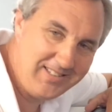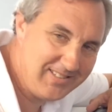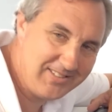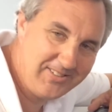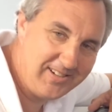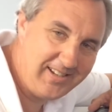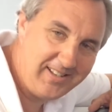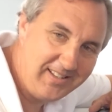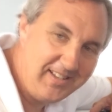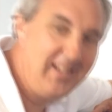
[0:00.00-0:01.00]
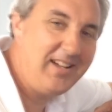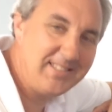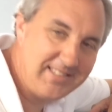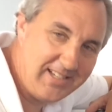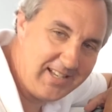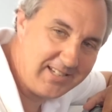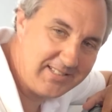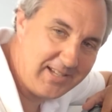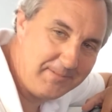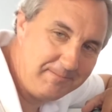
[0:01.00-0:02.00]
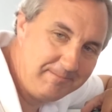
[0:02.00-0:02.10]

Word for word: this is great. I'll see you next time.